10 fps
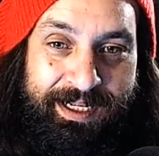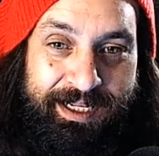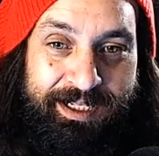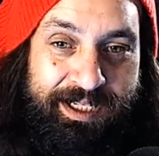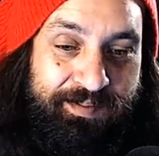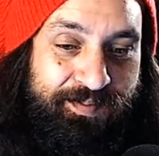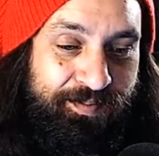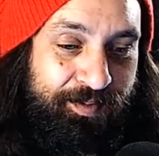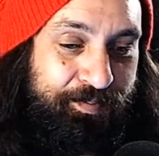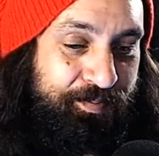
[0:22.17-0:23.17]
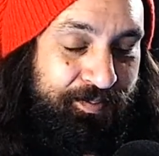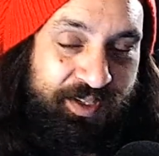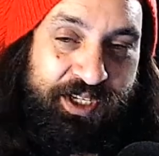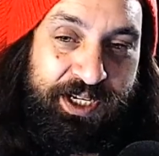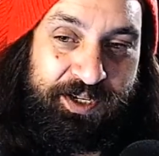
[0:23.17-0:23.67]
Kim from
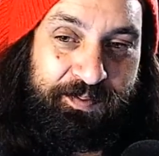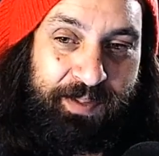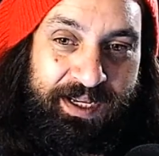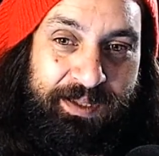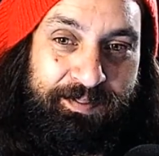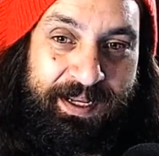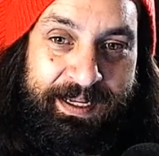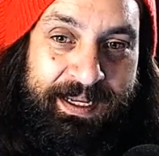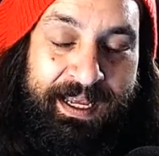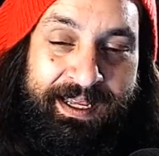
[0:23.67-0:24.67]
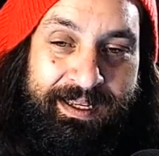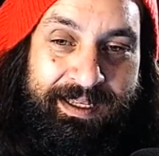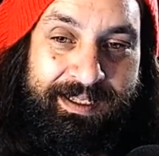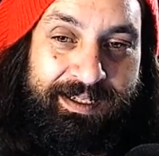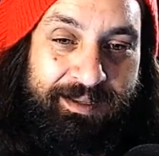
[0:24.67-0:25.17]
Ginger back in the day.
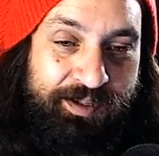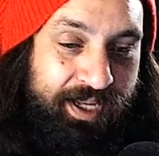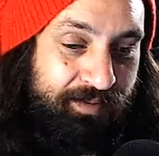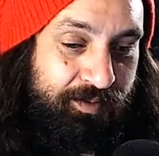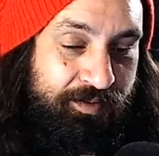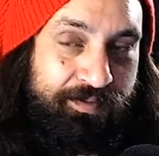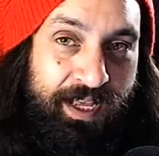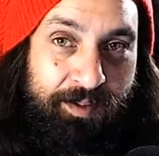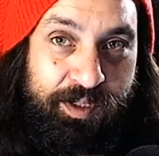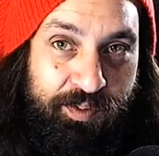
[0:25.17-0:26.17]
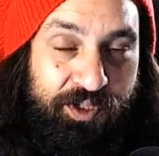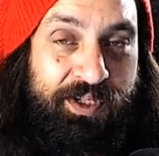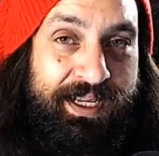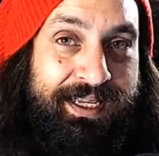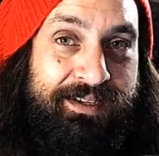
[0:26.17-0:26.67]
And that was a cover of Garbage Push
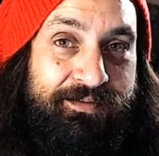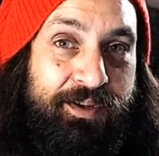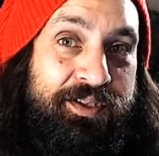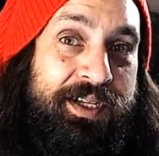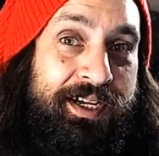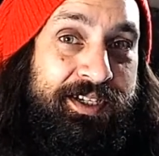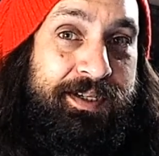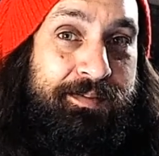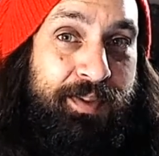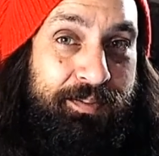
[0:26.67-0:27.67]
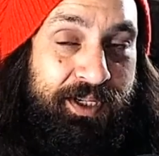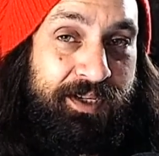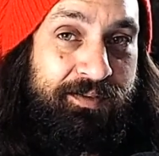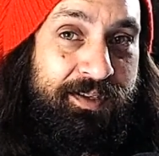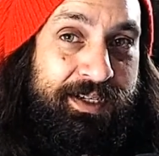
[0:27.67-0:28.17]
It, and Fallcie actually popped
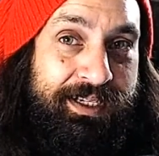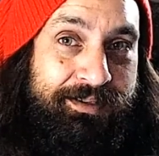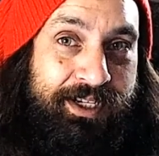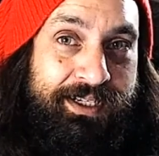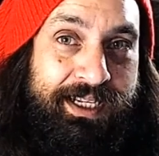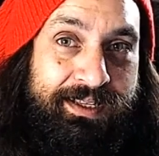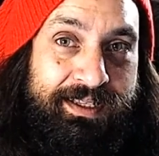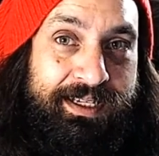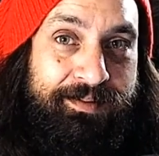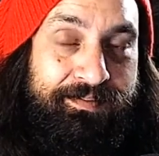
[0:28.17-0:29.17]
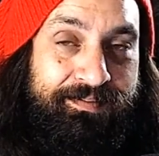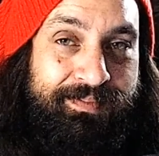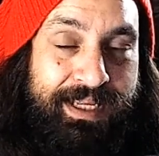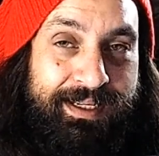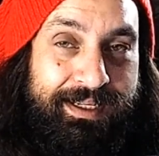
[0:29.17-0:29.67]
over and checked out the
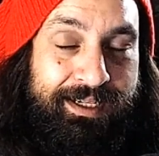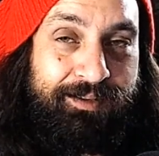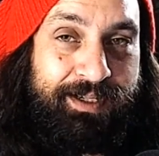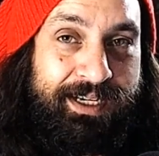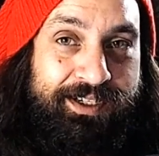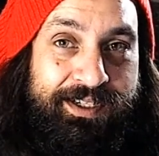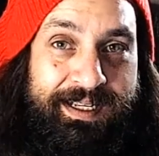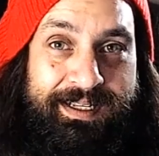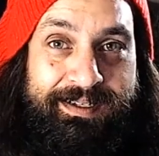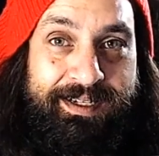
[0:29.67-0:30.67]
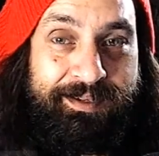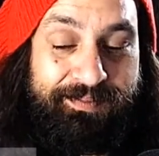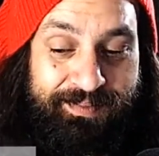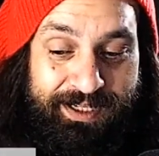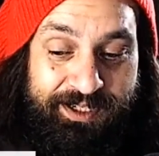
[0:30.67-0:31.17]
reaction and
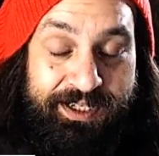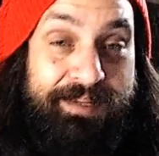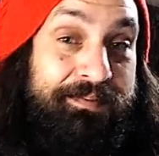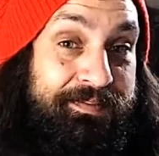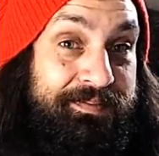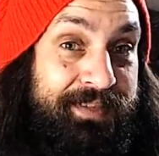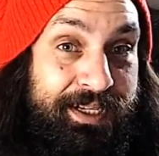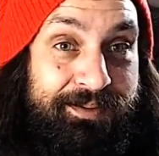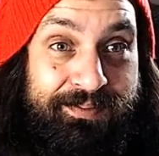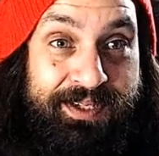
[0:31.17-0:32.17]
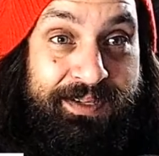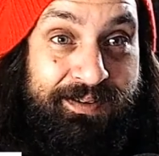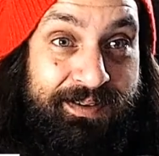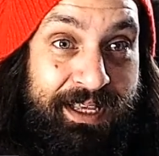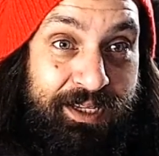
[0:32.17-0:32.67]
actually, you know, said
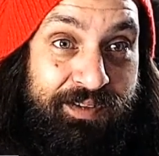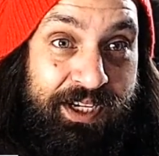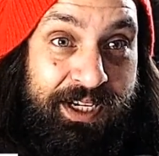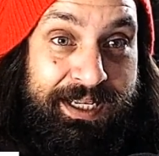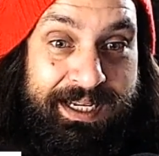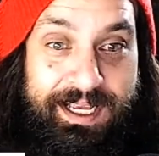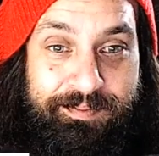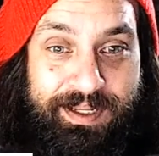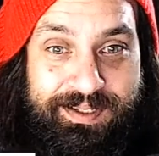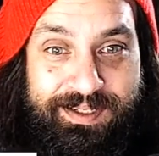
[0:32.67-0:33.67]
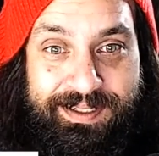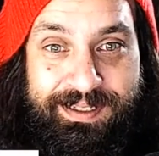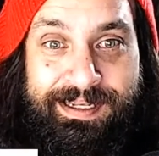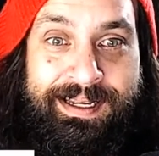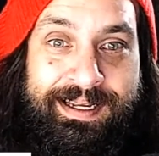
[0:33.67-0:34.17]
thank you for checking it out, basically.
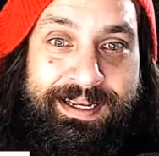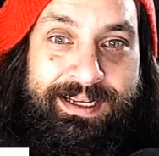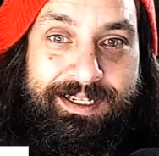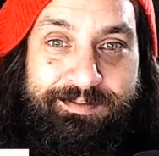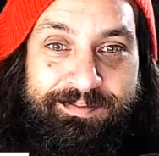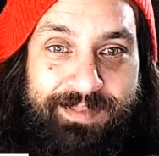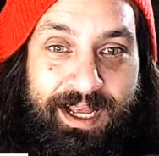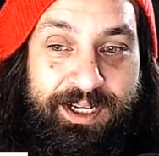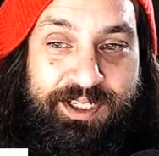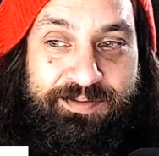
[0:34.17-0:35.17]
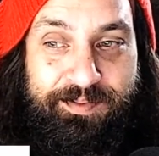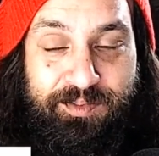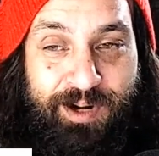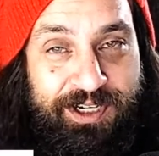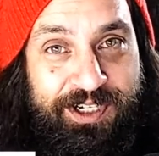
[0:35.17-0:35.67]
Hugs from
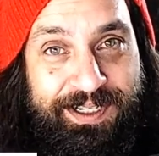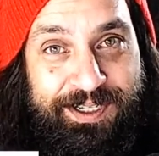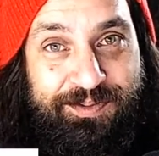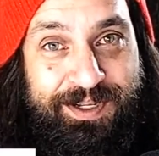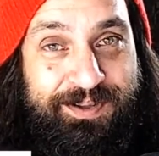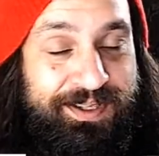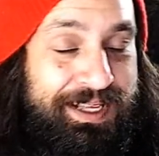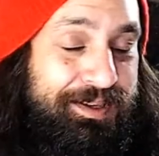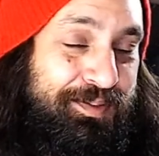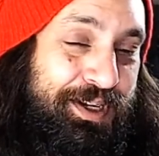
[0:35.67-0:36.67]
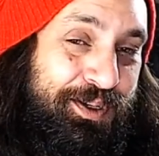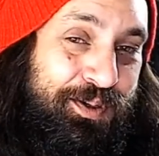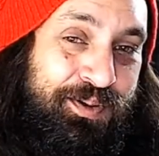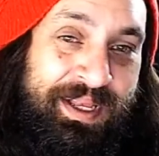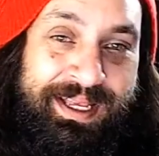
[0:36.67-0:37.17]
Russia as well, so that was pretty
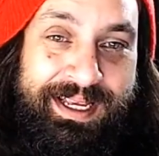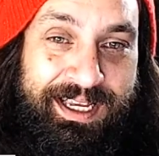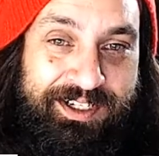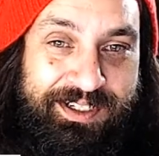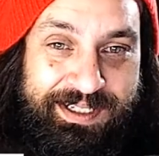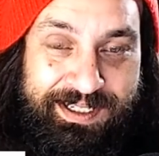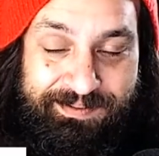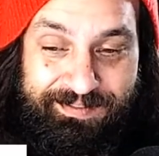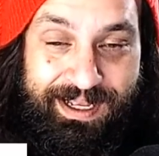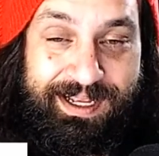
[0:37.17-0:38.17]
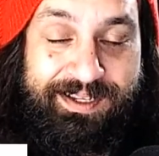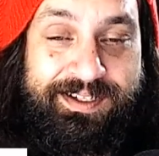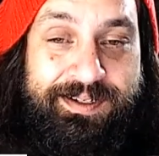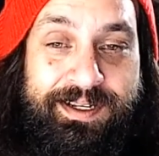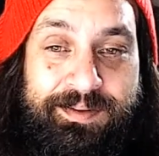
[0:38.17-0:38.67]
cool. Actually
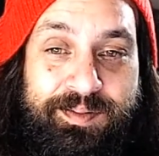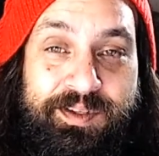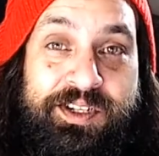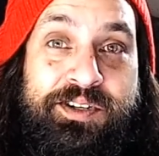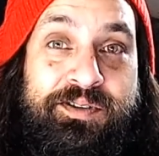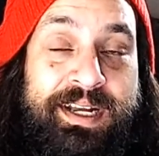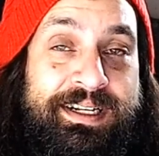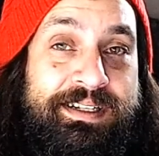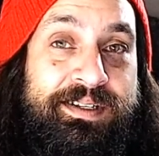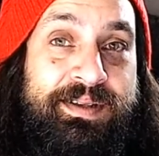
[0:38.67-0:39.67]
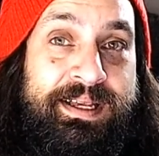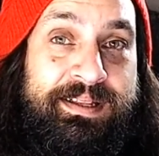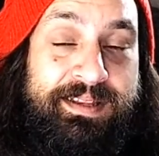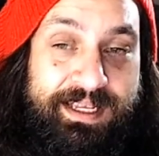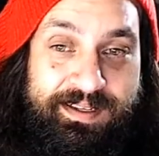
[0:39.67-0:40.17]
asked permission to react to
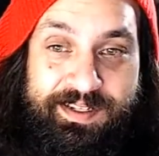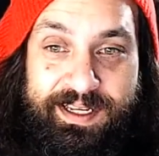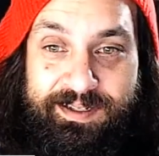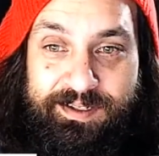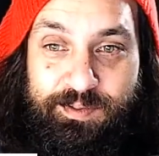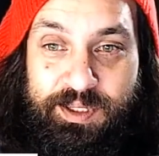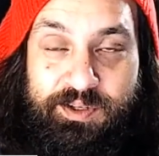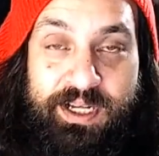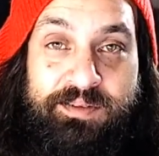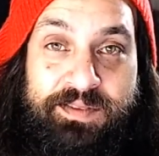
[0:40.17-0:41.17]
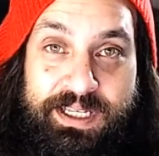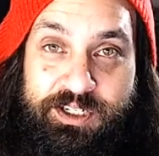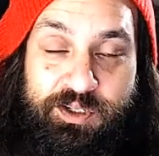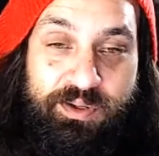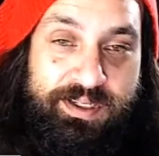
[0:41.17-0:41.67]
their sound with a track of their
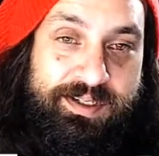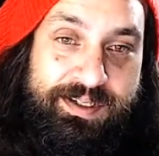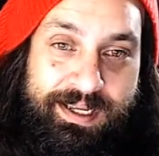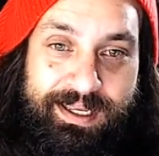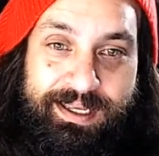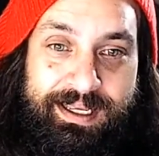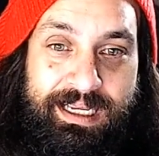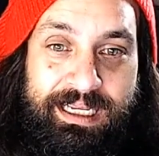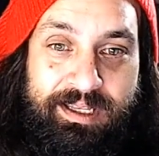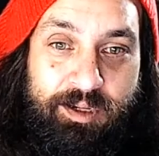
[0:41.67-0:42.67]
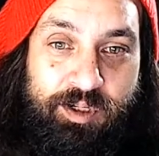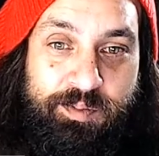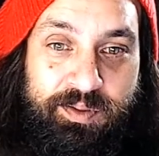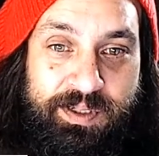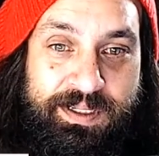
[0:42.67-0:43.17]
choice, and they
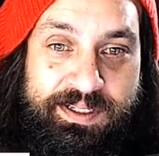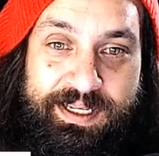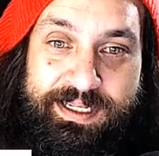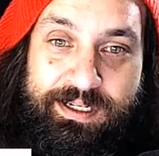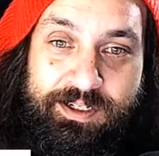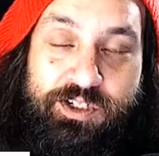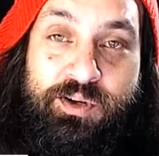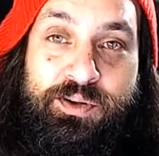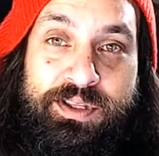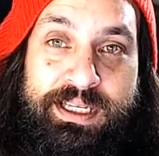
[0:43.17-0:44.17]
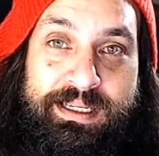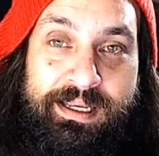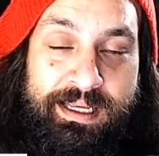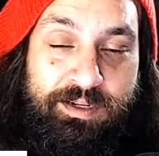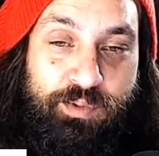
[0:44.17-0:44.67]
responded and said, sure thing,
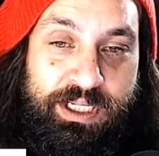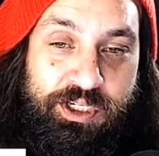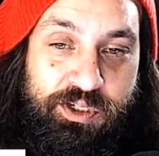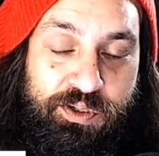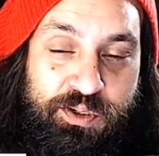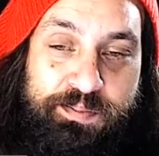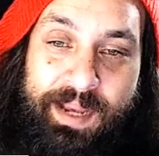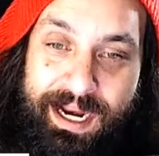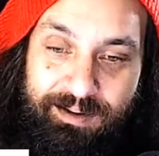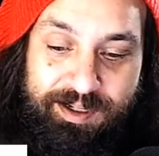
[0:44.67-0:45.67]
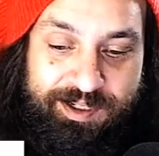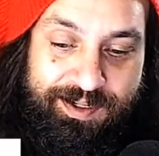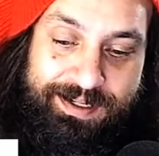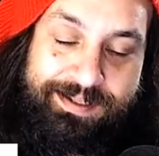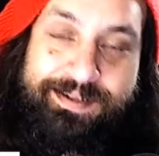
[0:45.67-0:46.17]
and we choose
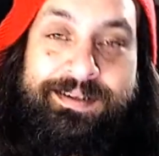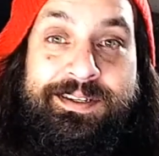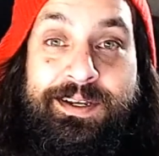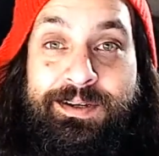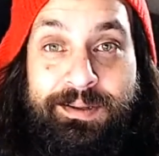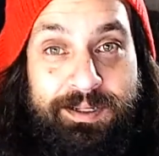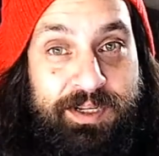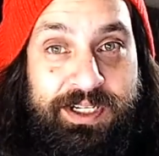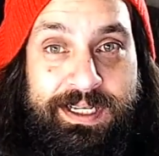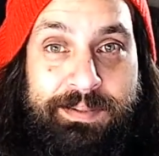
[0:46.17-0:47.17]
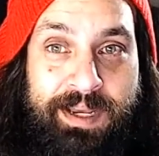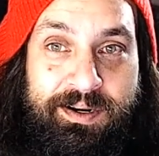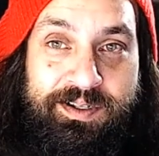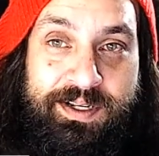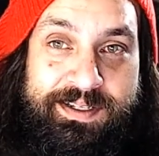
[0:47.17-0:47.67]
Parasites. So I'm going to be checking
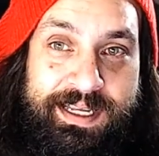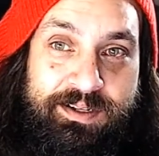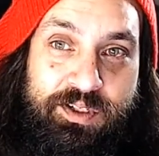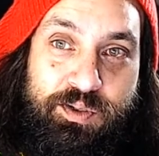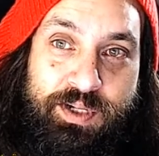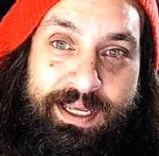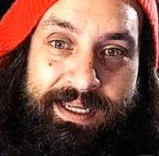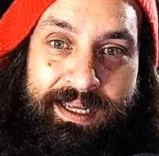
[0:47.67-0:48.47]
Parasites out today.